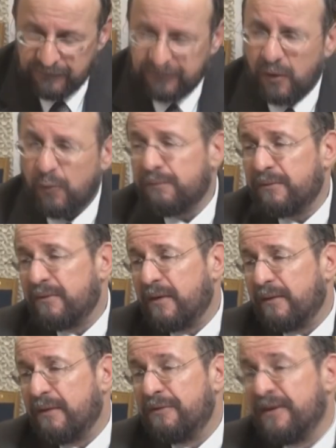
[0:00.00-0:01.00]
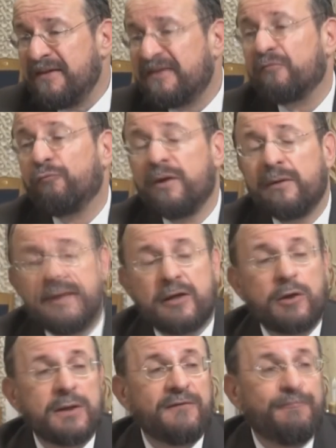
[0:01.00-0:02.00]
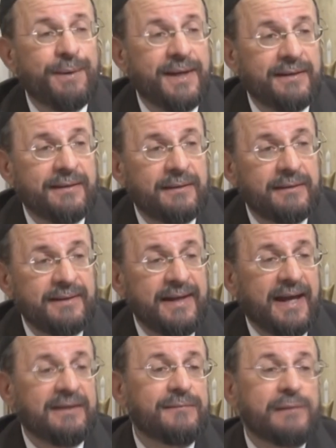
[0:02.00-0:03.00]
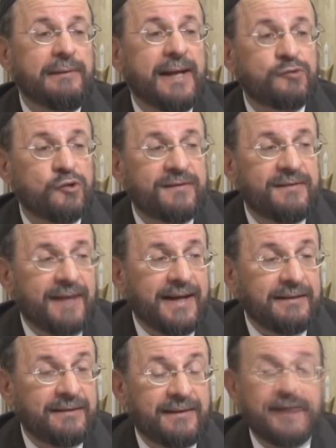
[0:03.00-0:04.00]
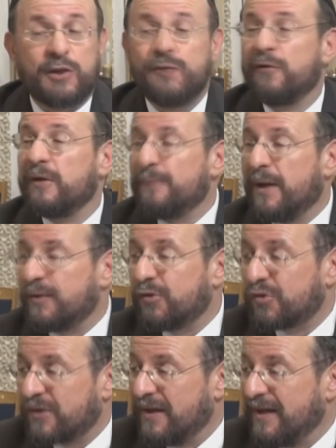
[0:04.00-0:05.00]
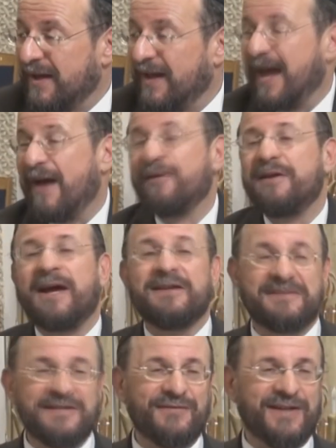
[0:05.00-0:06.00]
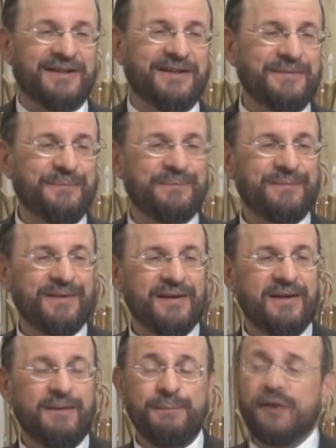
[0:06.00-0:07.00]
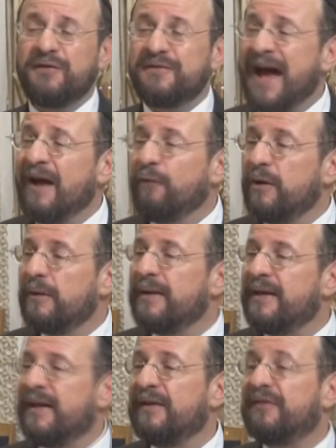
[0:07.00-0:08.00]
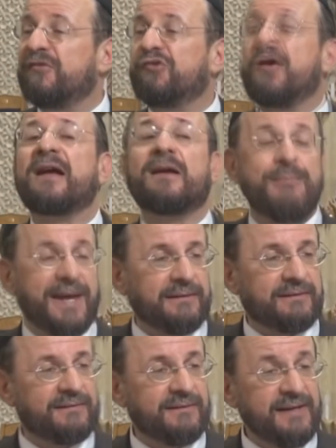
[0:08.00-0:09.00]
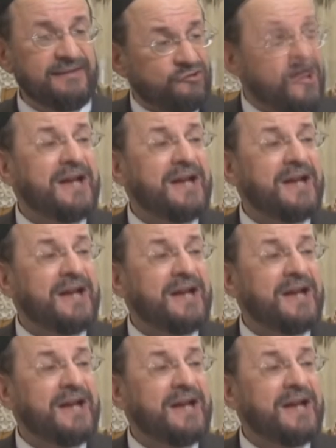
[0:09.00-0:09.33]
So this really could have been the end of the lecture tonight. Thank you very much. Have a nice evening. Because that really is checkmate. It's